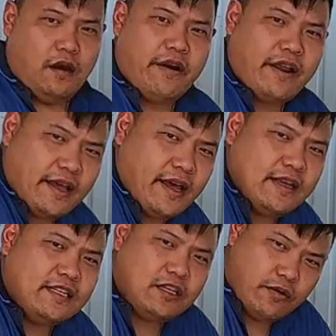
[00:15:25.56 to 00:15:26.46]
All right
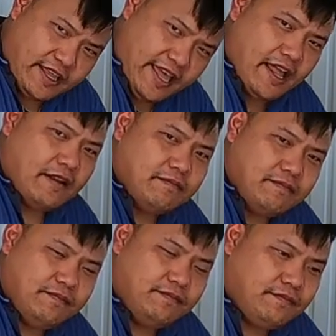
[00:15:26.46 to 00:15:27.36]
guys, so again,
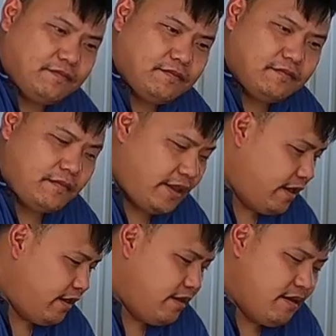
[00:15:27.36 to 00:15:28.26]

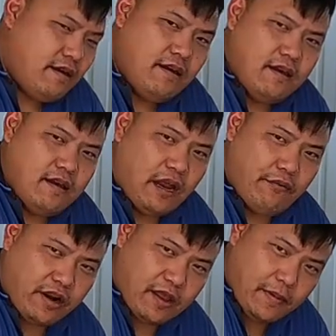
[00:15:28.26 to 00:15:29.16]
okay, I
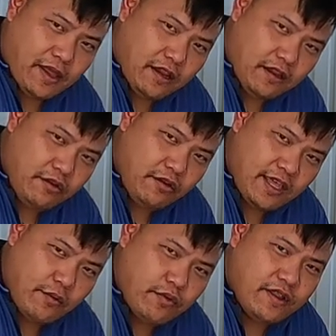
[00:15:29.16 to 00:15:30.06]
recommend you
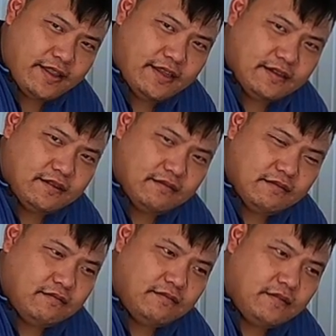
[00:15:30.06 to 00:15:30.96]
get one of these.
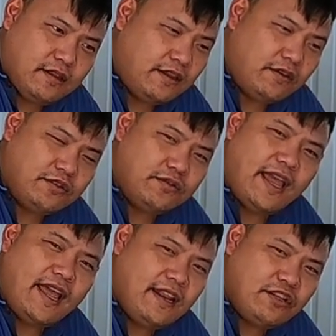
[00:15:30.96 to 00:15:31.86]
You can go
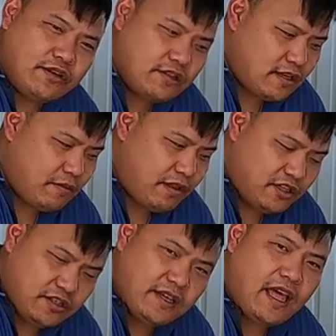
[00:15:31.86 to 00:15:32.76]
to any truck stop,
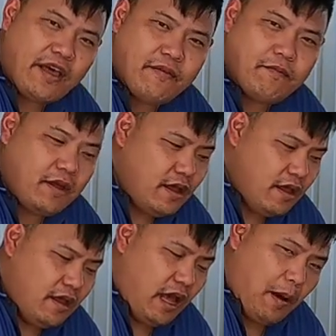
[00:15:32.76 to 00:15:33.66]
they should have them.
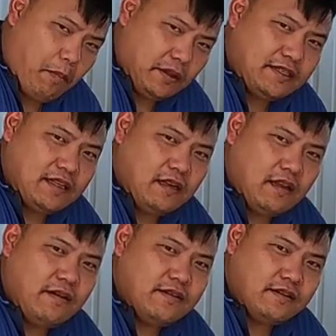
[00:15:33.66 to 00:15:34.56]
I bought this at
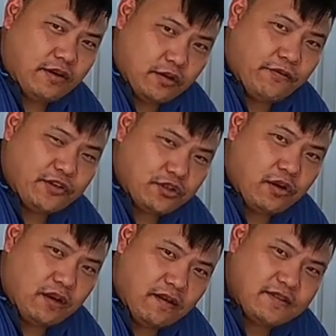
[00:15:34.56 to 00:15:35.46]
Loves, so I know for
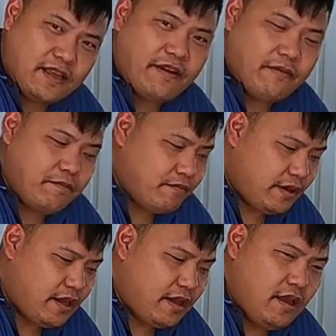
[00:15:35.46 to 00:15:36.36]
sure Loves have them,
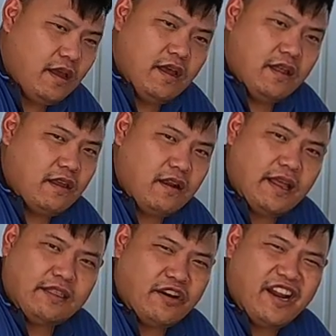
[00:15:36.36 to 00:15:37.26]
okay. They're
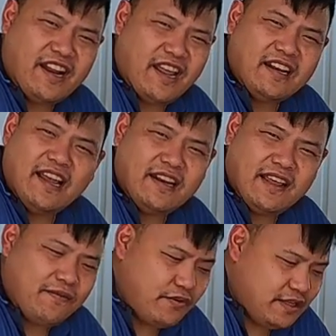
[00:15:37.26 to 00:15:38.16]
like
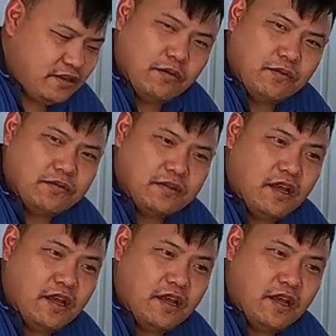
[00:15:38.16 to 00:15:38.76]
$39.99 for these holes.